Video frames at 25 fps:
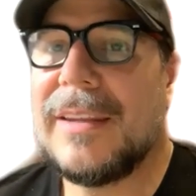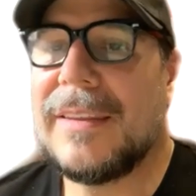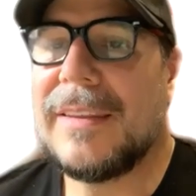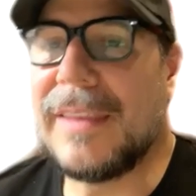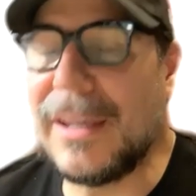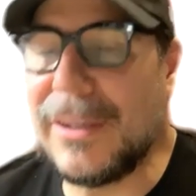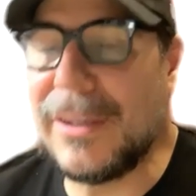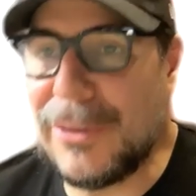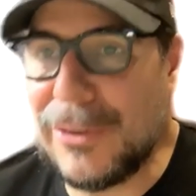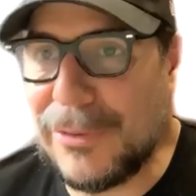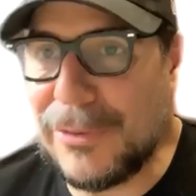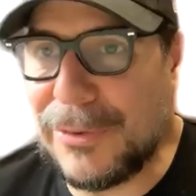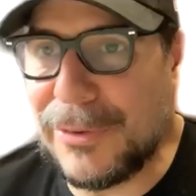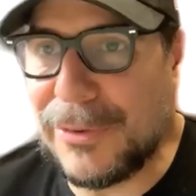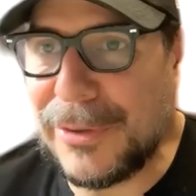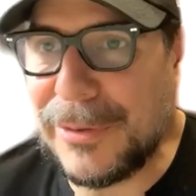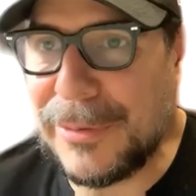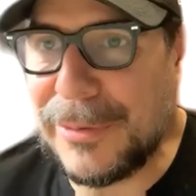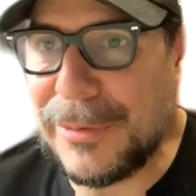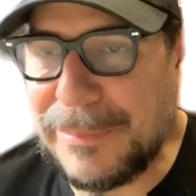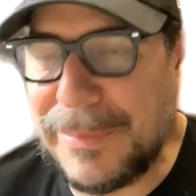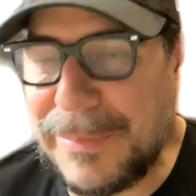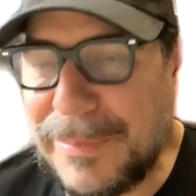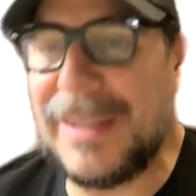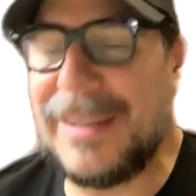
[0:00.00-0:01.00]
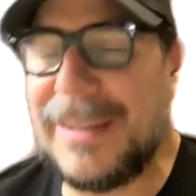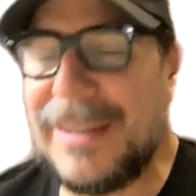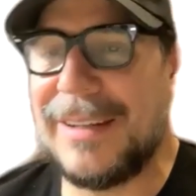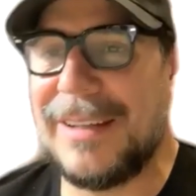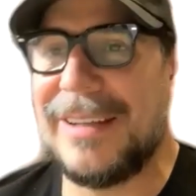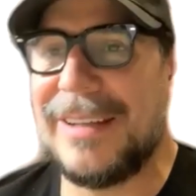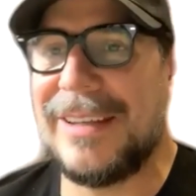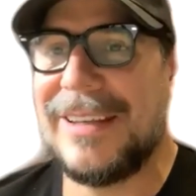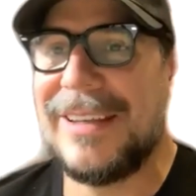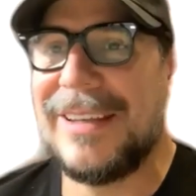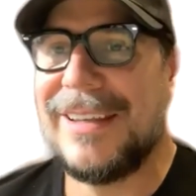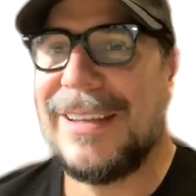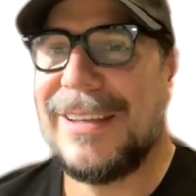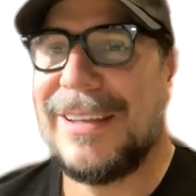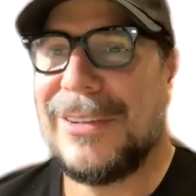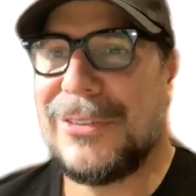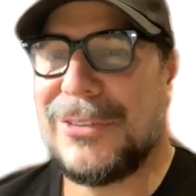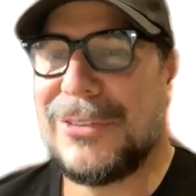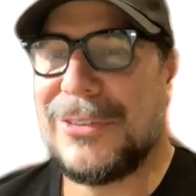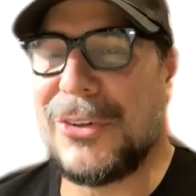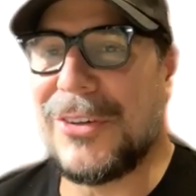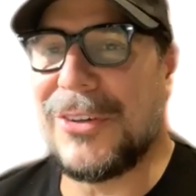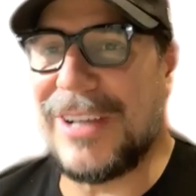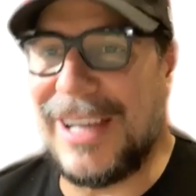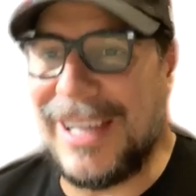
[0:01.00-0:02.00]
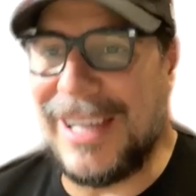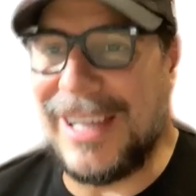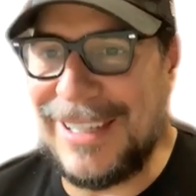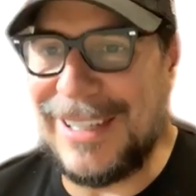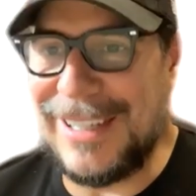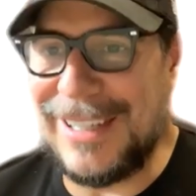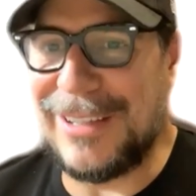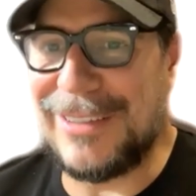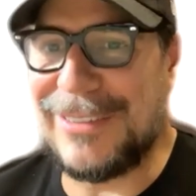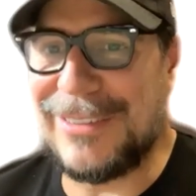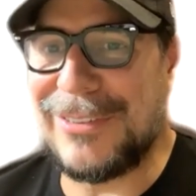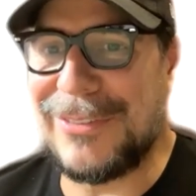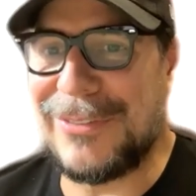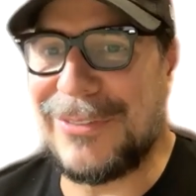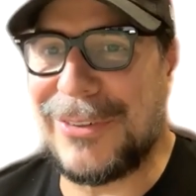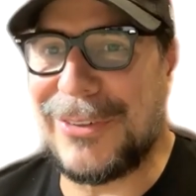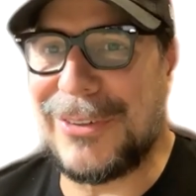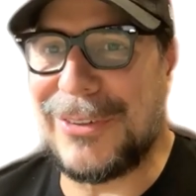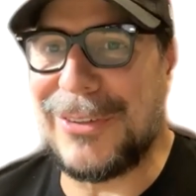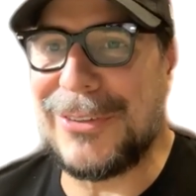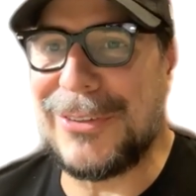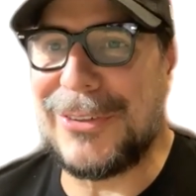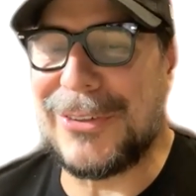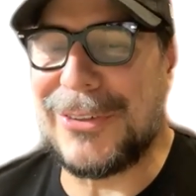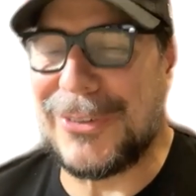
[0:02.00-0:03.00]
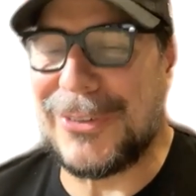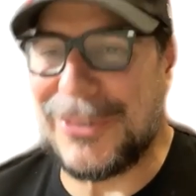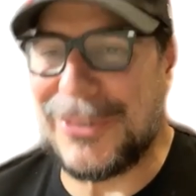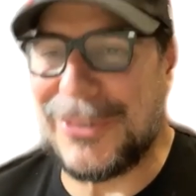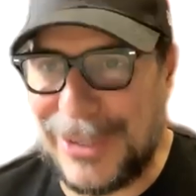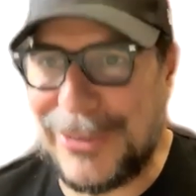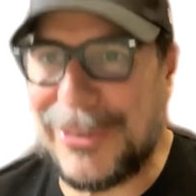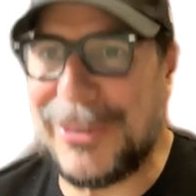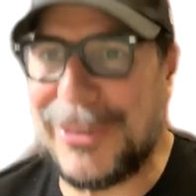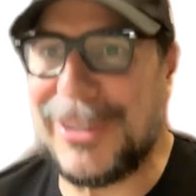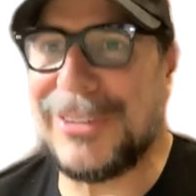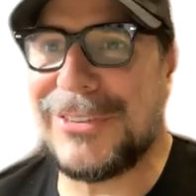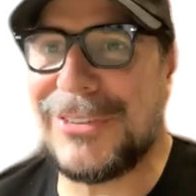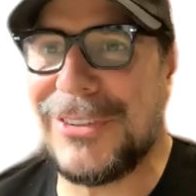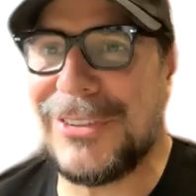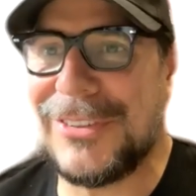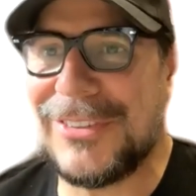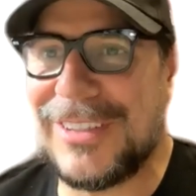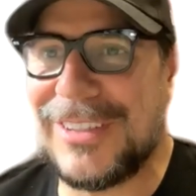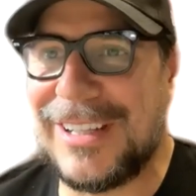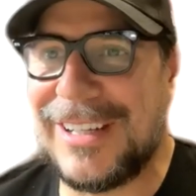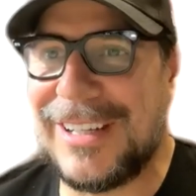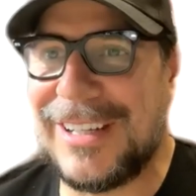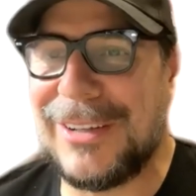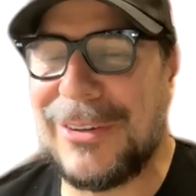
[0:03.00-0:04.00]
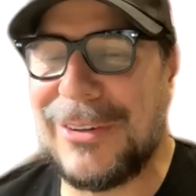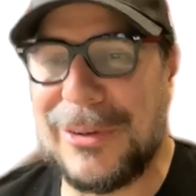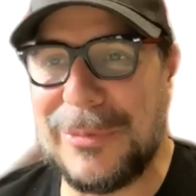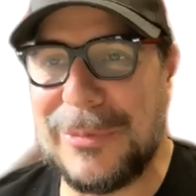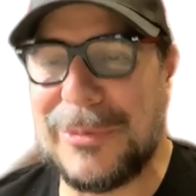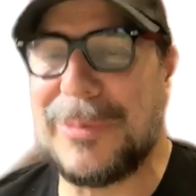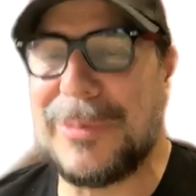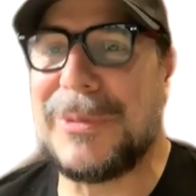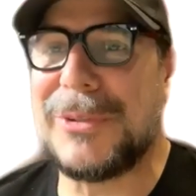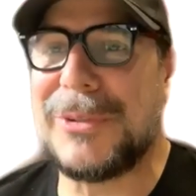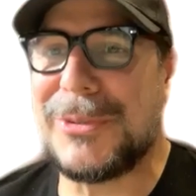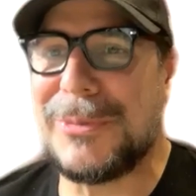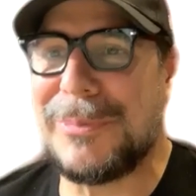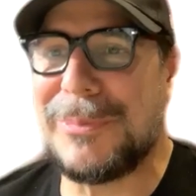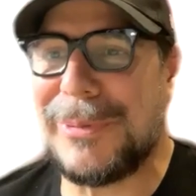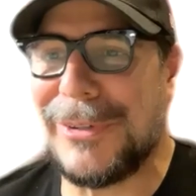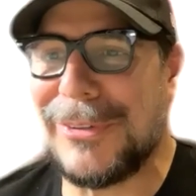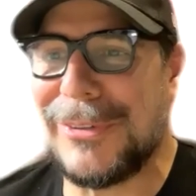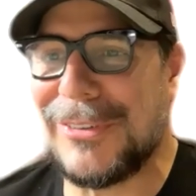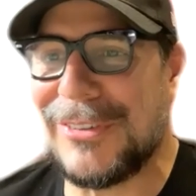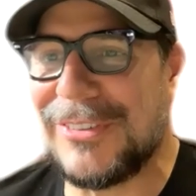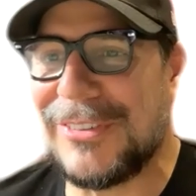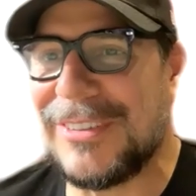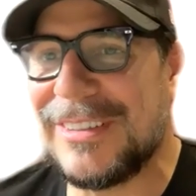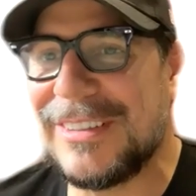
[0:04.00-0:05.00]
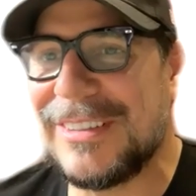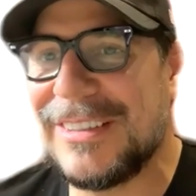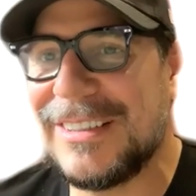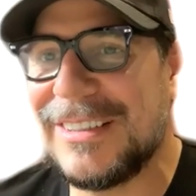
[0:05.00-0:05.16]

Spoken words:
Thank you for being so kind, as for all your great questions, and I hope to meet you in person.